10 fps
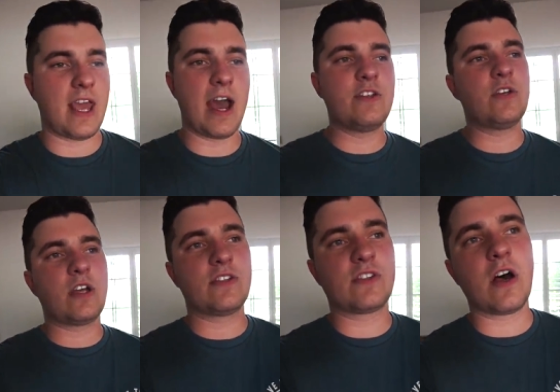As you
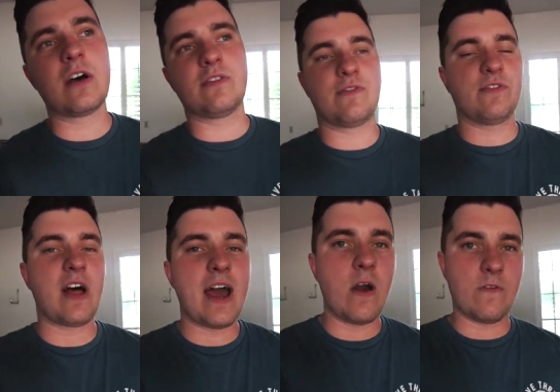guys saw in the
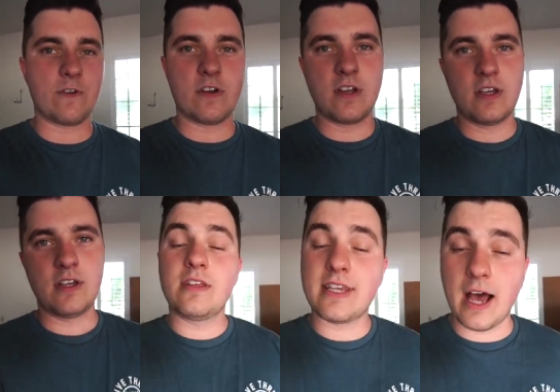flyover,
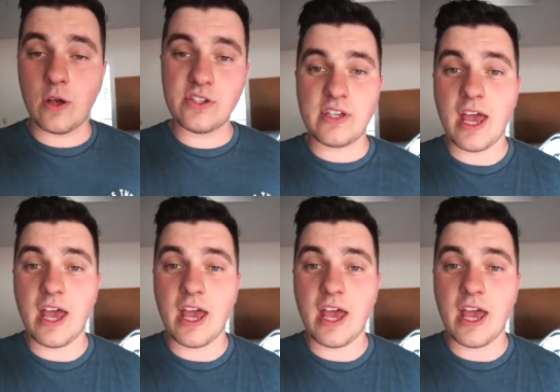this house